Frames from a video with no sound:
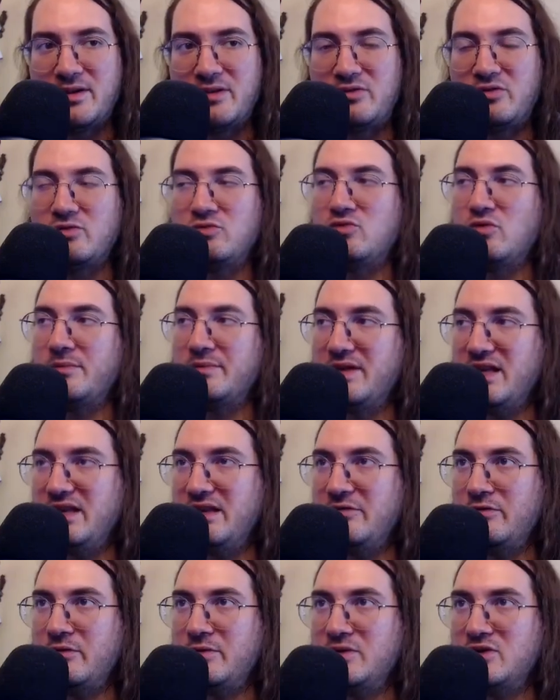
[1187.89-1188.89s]
So to obtain
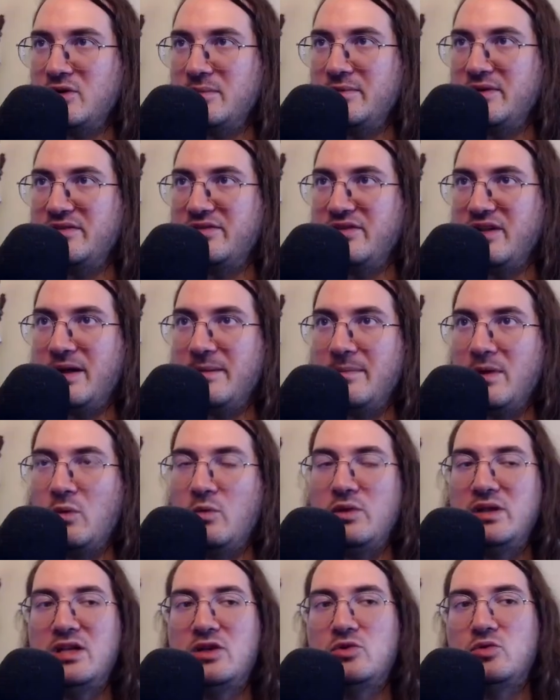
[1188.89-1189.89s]
information about sum,
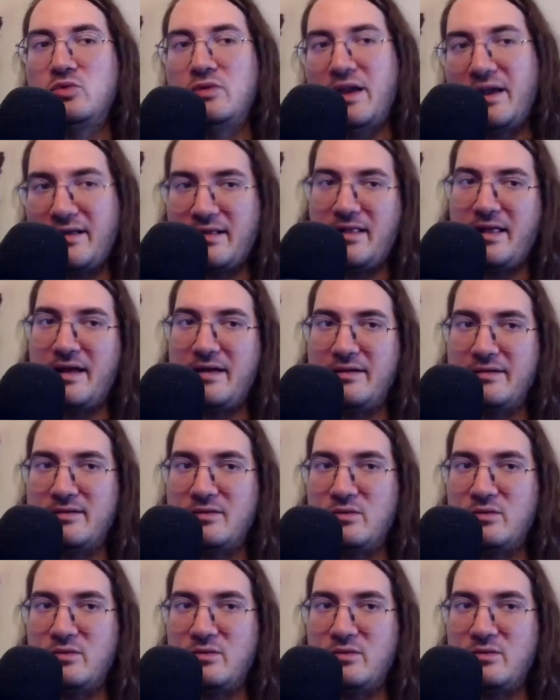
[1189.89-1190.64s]
we need to declare it.